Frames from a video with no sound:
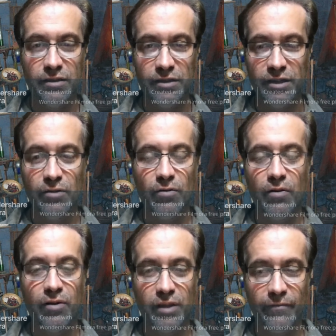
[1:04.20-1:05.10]

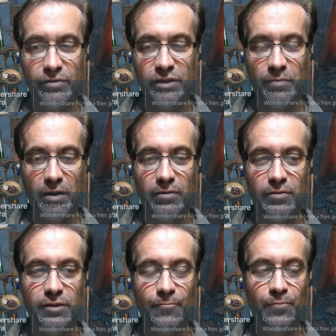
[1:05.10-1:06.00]
0th level
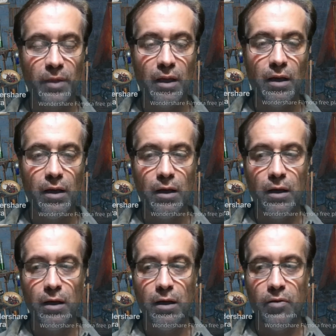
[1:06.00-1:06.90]
spells.
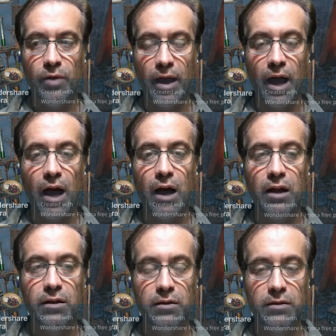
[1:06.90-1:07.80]
They
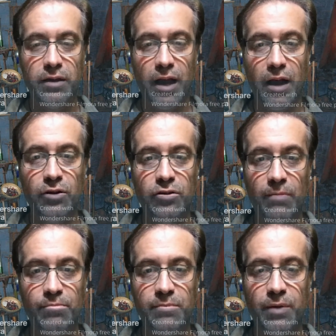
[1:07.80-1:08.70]
had cantrips,